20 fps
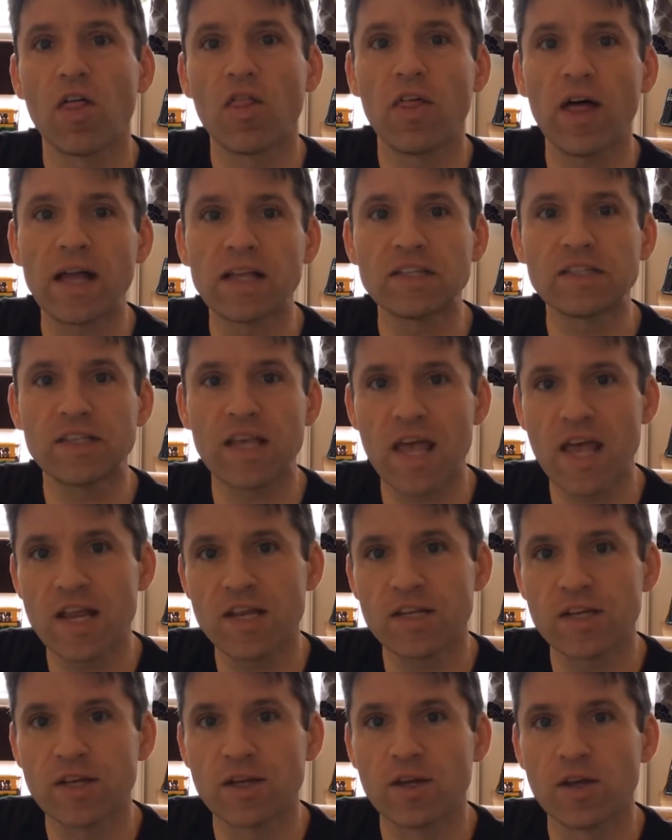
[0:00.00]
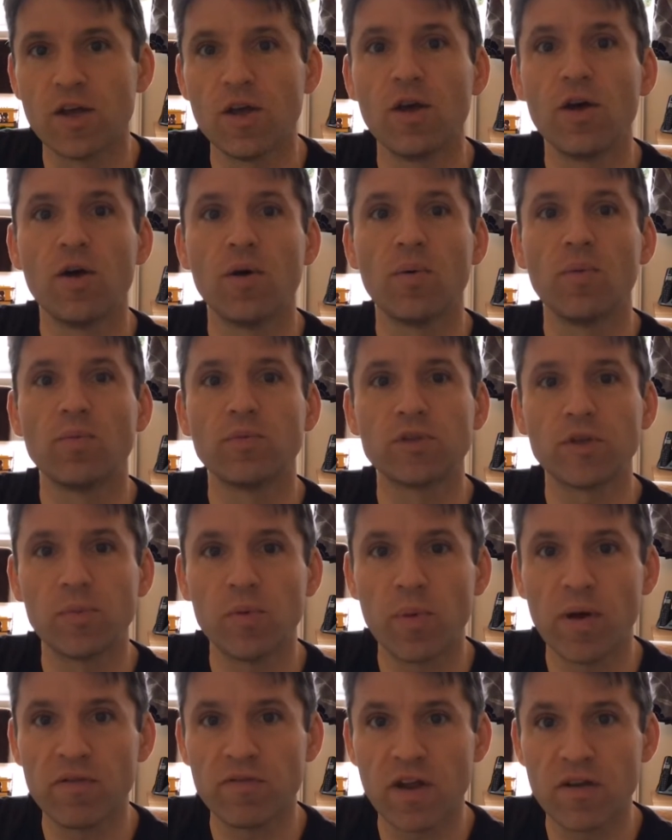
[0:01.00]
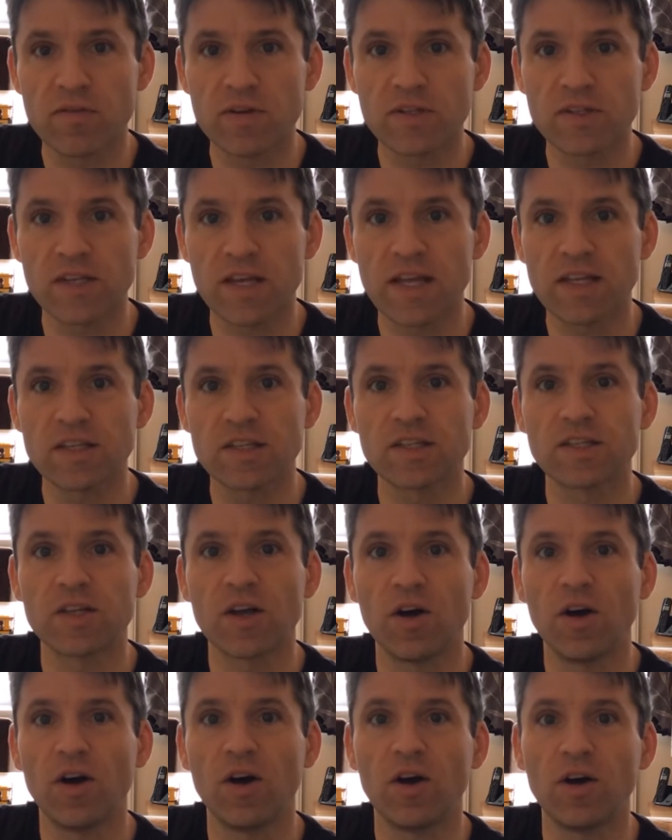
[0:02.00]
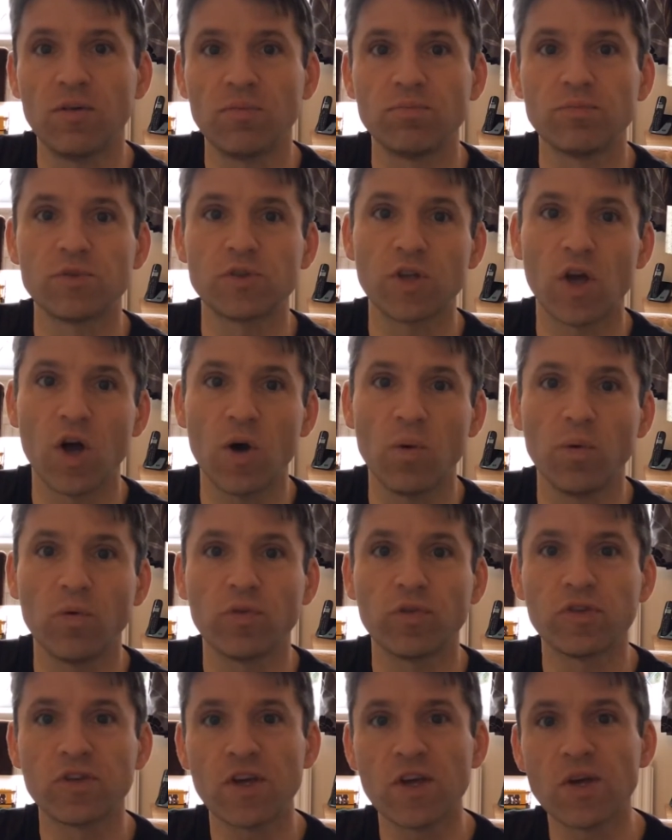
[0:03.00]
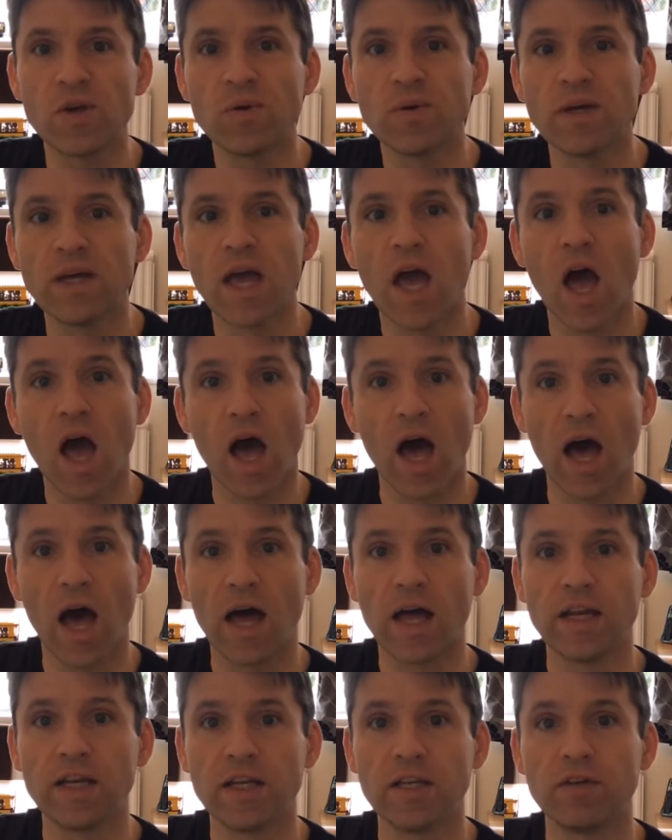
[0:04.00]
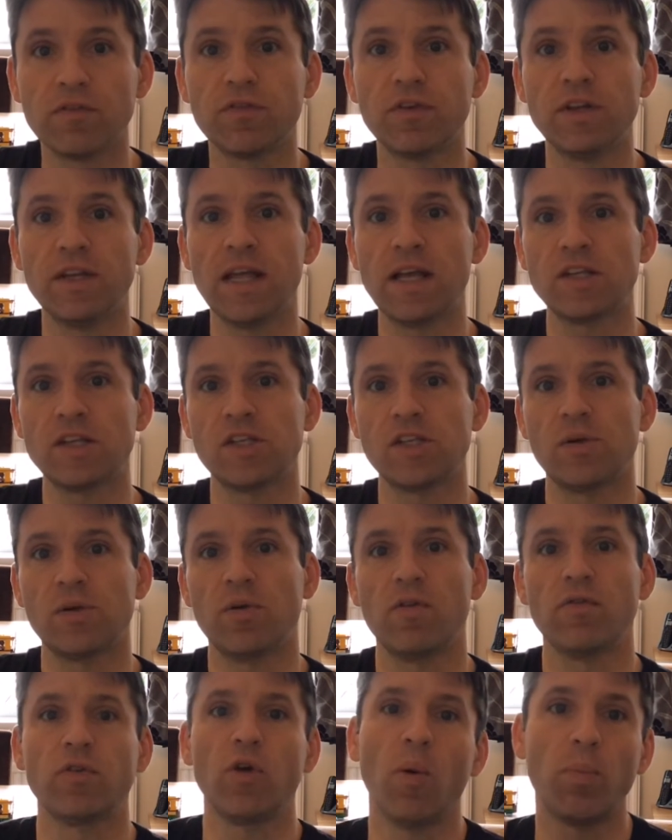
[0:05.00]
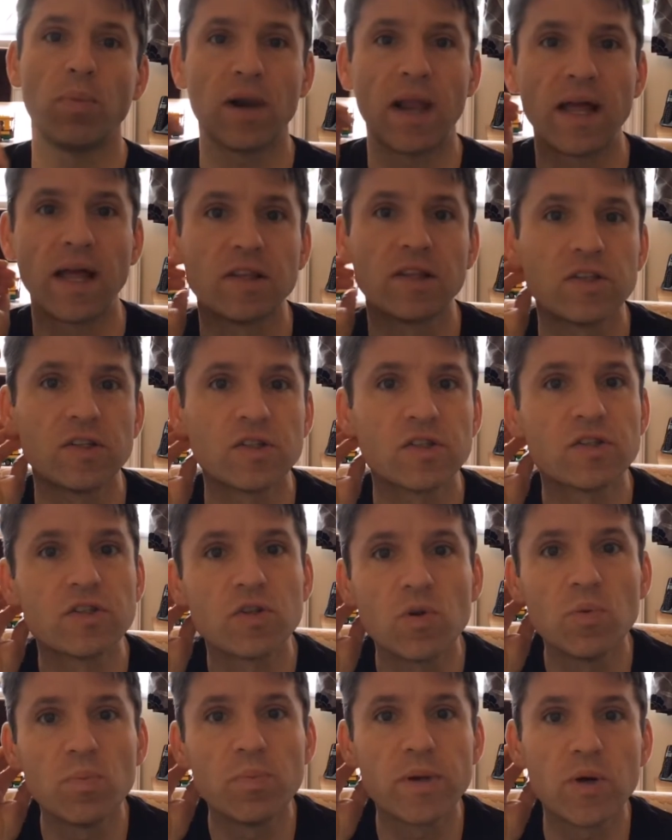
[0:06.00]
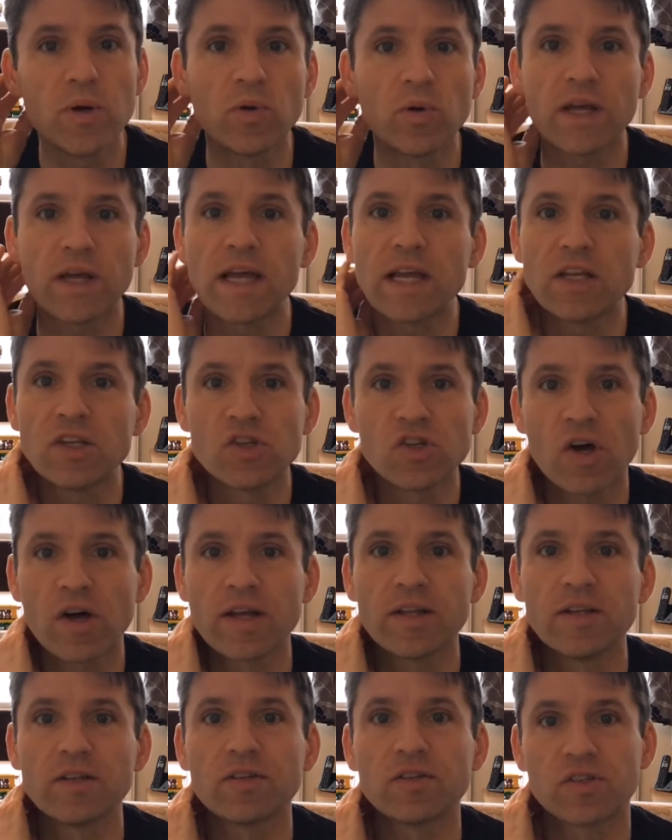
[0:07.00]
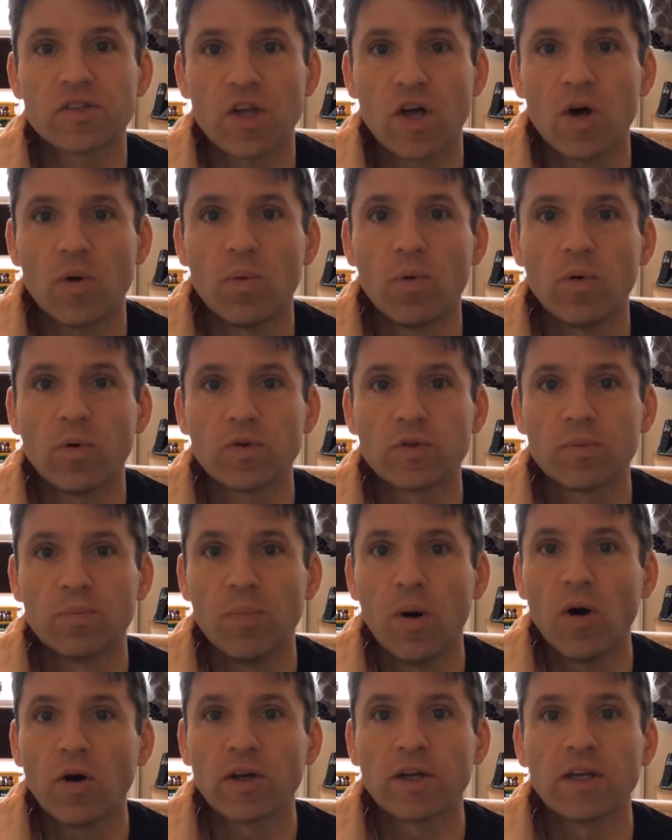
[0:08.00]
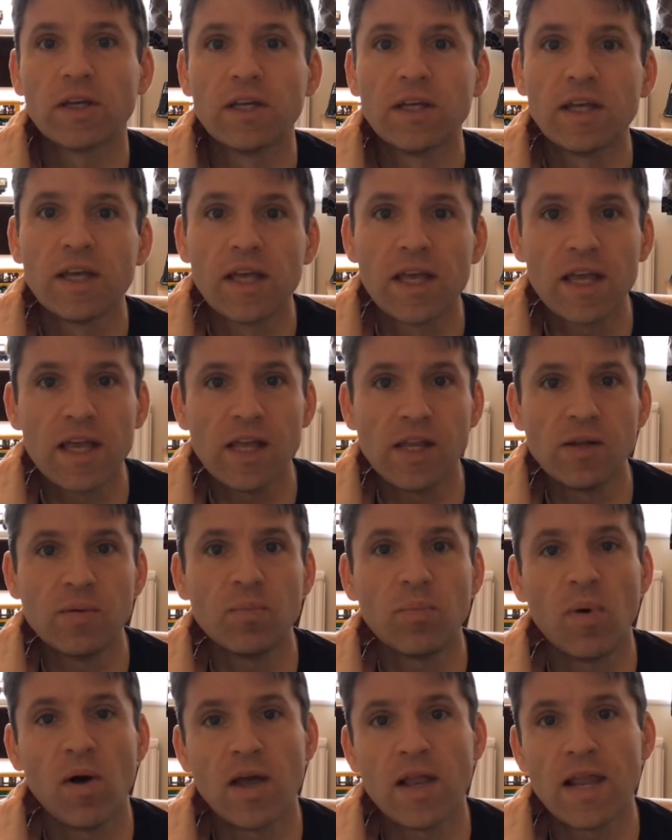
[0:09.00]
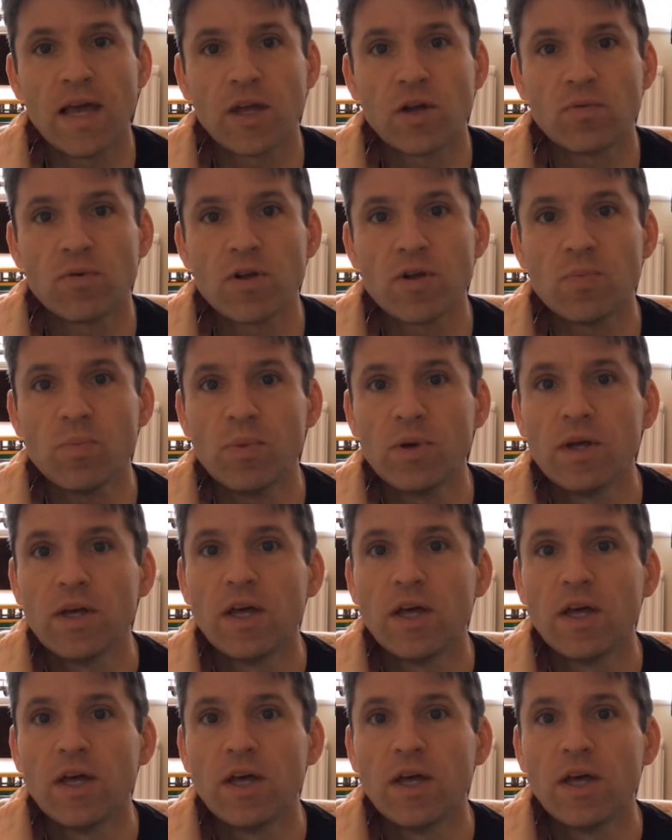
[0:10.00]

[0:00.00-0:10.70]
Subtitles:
That said, some of my favourite sets are Star Wars 2, and for next year I've got plans to build a giant Star Wars mock in my Lego room.